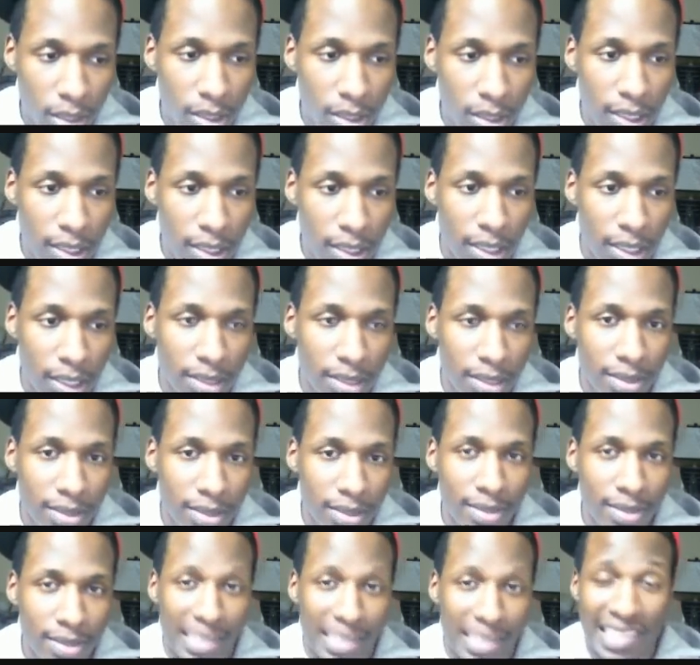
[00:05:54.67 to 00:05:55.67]
Yeah,
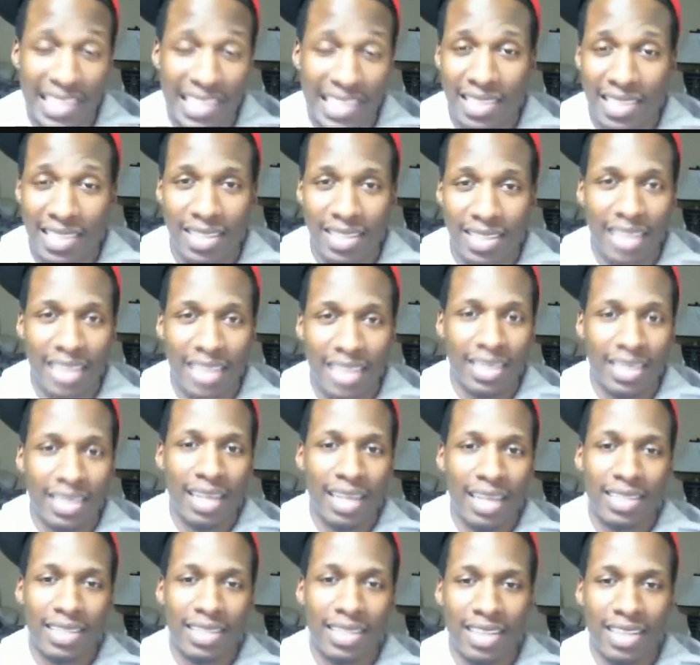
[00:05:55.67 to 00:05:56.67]
that's it.
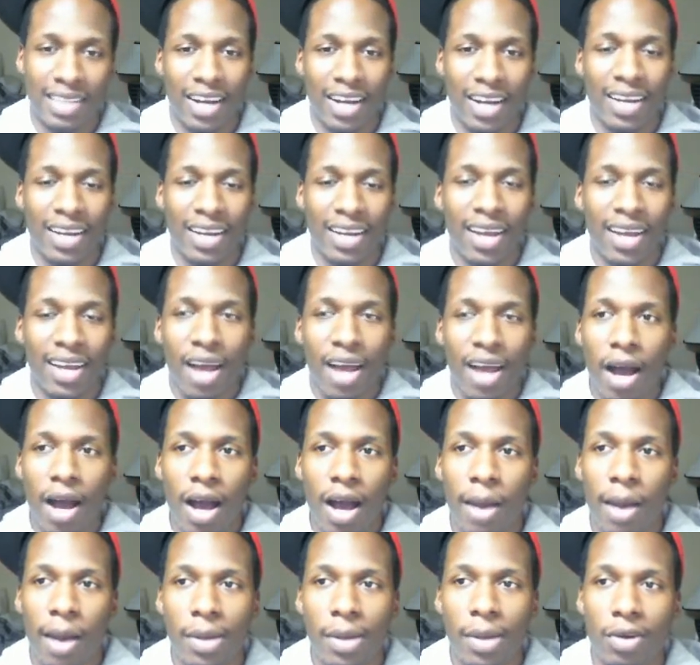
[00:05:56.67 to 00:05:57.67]
Sorry.
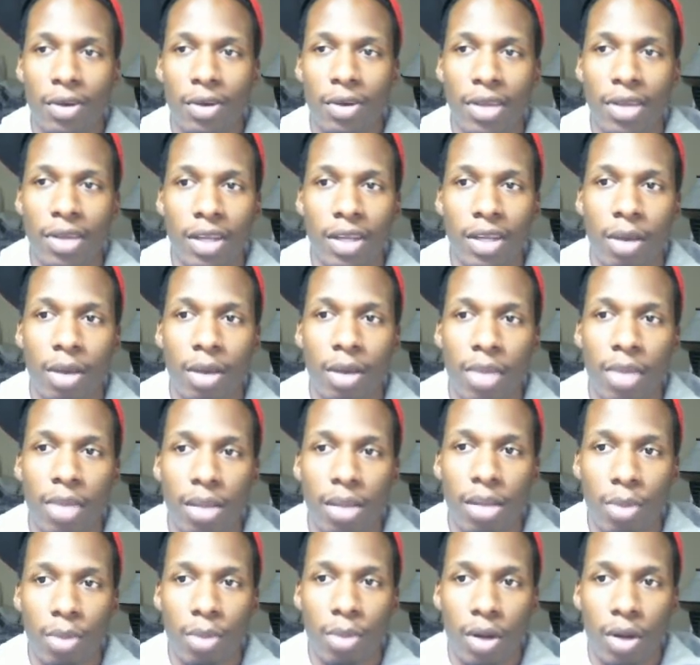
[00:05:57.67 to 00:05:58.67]
I don't really know many
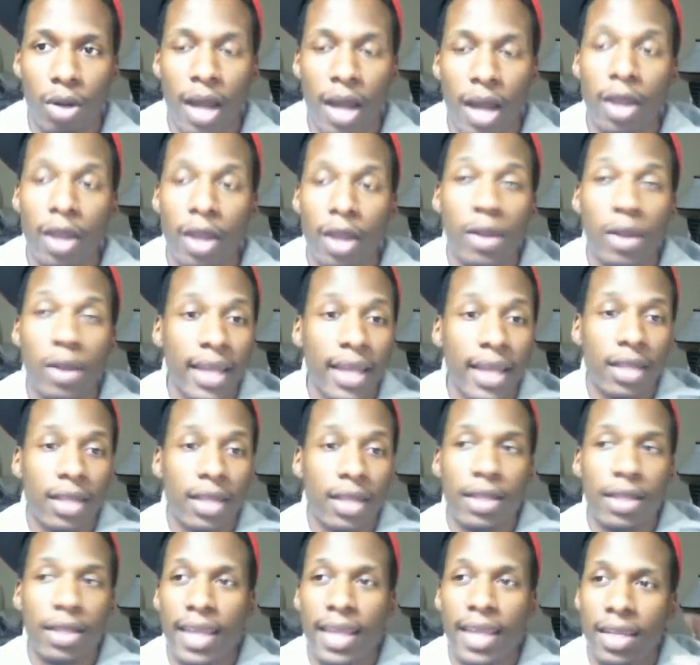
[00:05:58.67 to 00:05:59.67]
more. I know
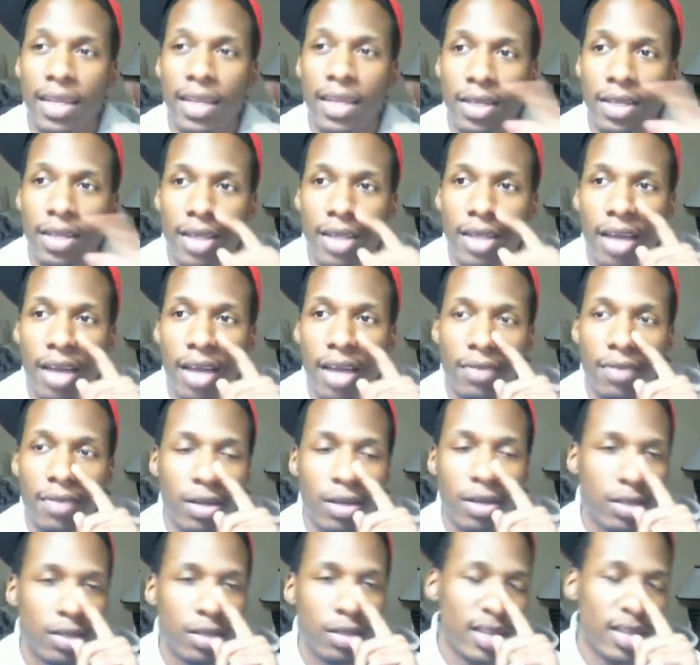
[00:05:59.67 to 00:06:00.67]
Landon Donovan.
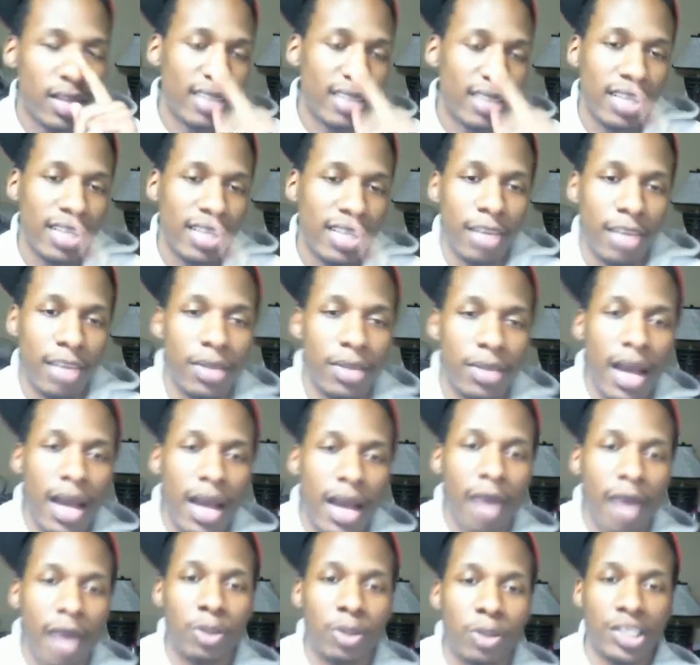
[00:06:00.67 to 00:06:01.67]
Is that his name? The
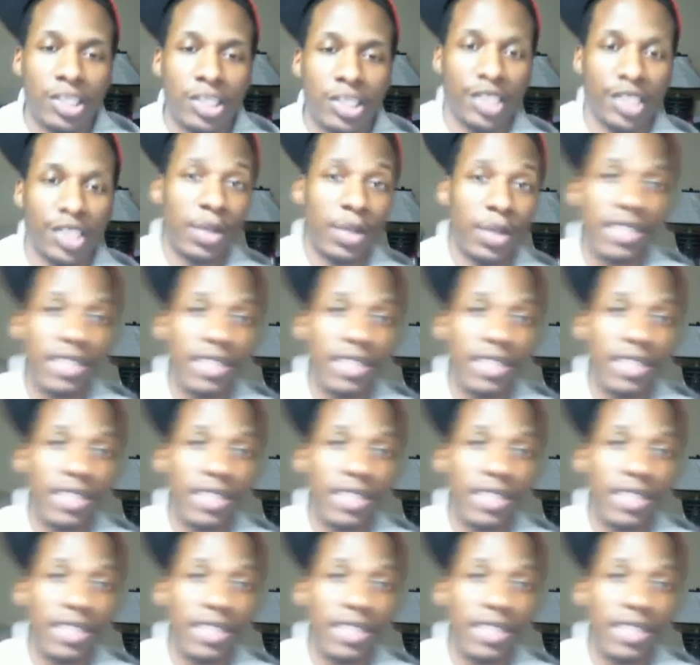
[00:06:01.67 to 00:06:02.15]
guy who was on the U.S.